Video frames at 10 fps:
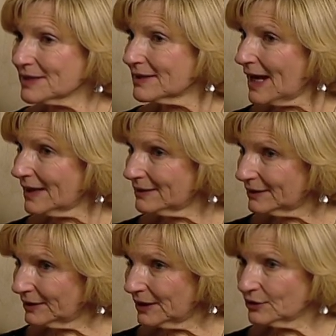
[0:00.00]
and that
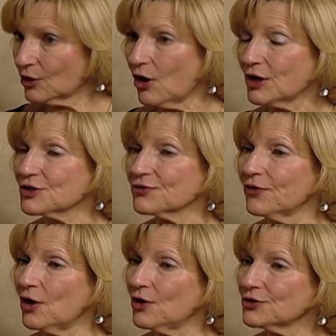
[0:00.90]
can cause
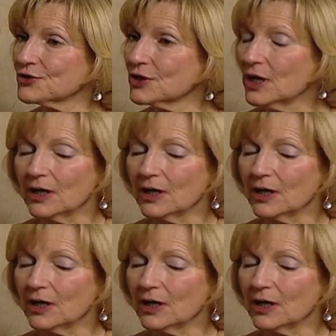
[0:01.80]
falls.